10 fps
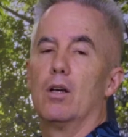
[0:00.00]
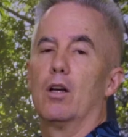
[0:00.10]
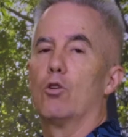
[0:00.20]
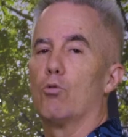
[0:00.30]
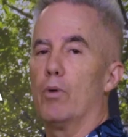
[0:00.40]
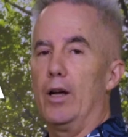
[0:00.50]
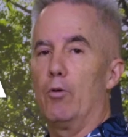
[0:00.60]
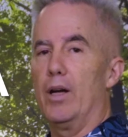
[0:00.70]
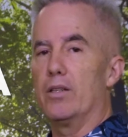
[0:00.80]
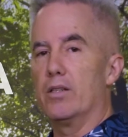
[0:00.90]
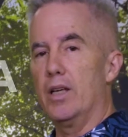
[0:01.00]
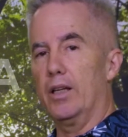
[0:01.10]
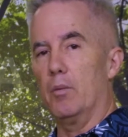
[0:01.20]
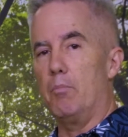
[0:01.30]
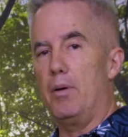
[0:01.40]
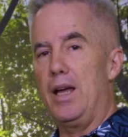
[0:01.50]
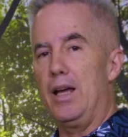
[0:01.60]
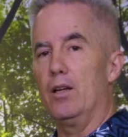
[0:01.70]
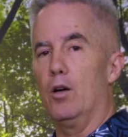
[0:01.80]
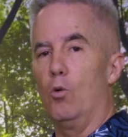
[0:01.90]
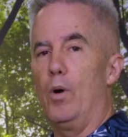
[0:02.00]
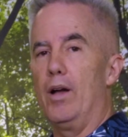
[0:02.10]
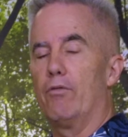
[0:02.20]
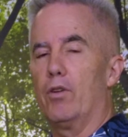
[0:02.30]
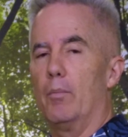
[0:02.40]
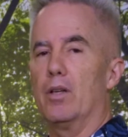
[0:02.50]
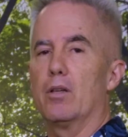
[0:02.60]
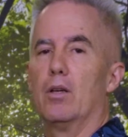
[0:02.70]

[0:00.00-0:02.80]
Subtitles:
great to take the pain away from it.